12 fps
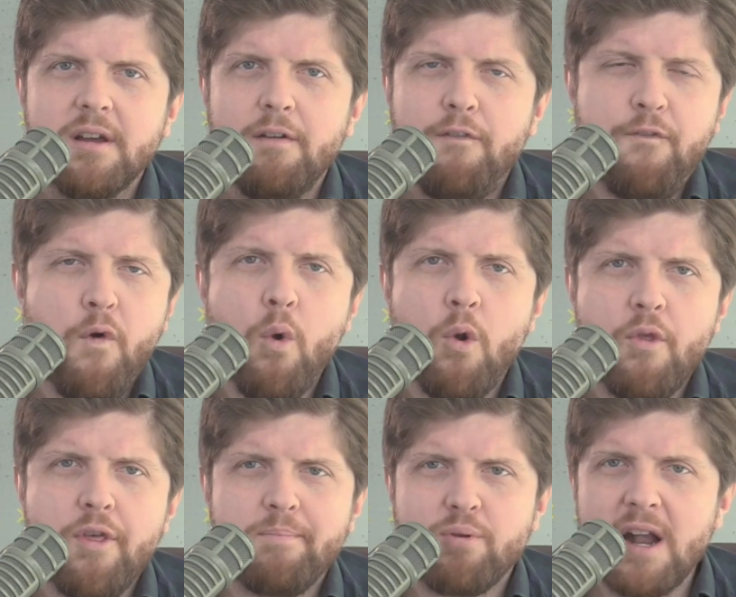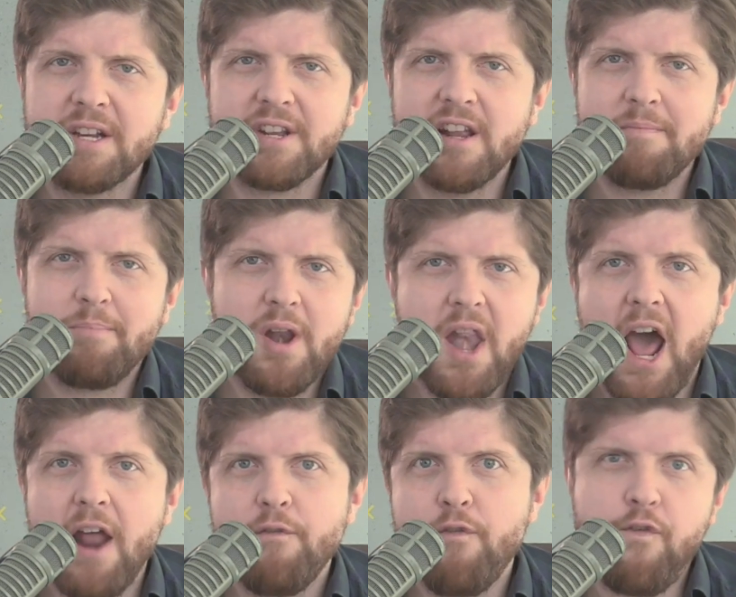for the president, but
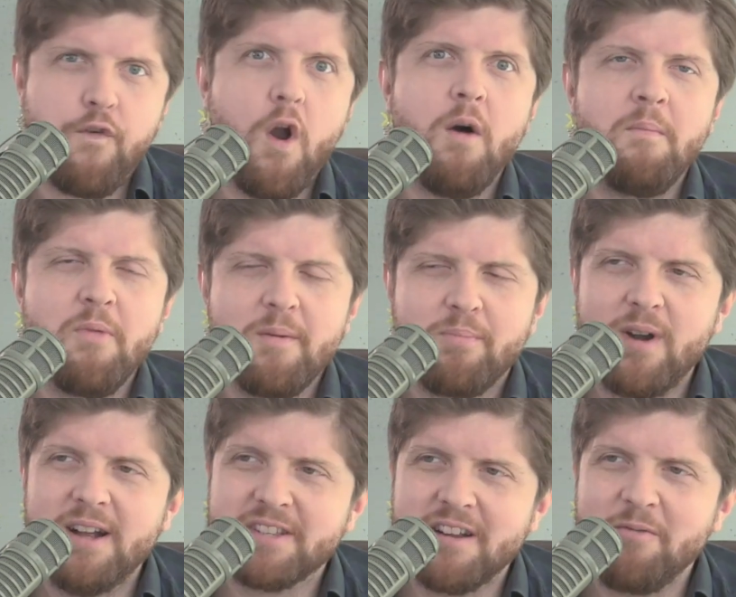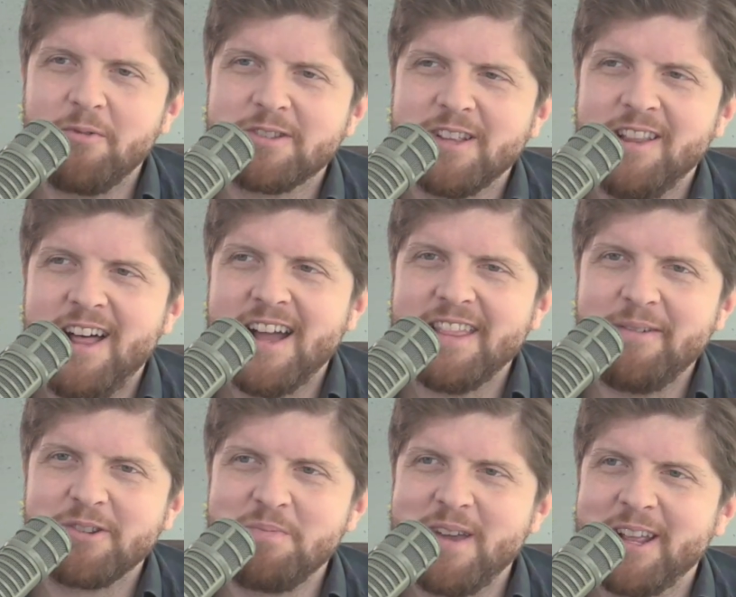not from the president was the line that
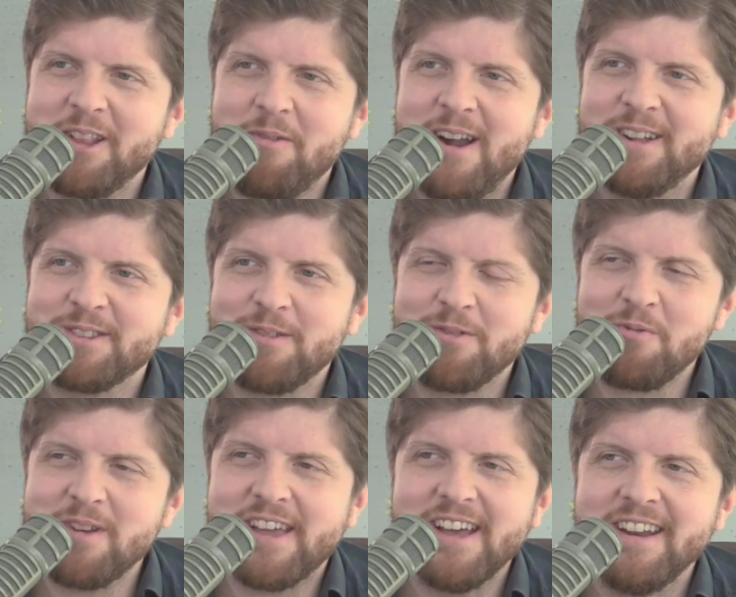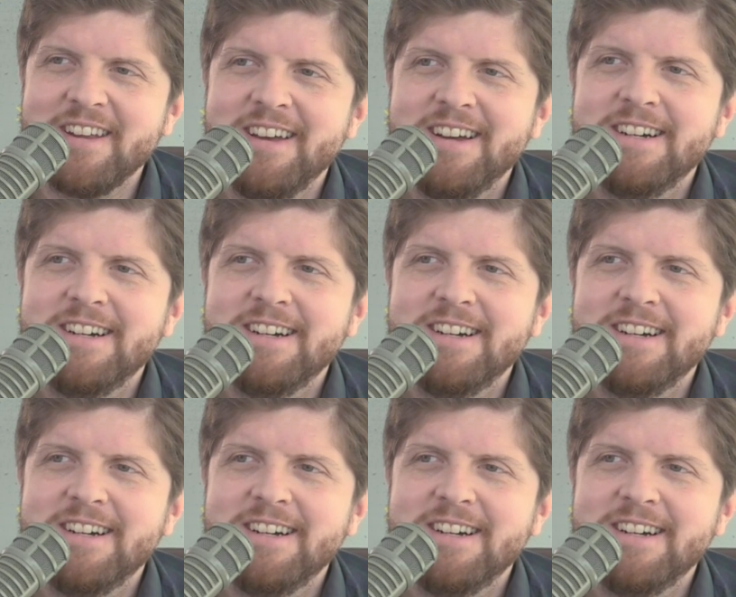was making the rounds over the weekend.